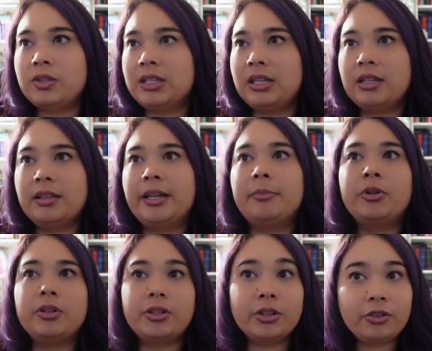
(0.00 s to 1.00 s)
see like
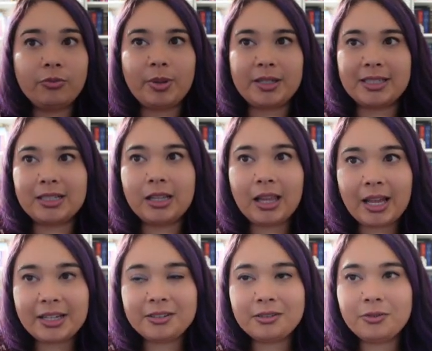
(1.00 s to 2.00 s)
books that you've been
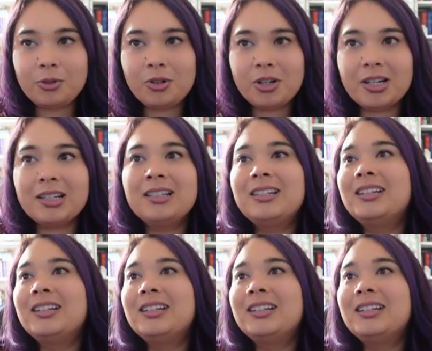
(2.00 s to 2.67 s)
declined for.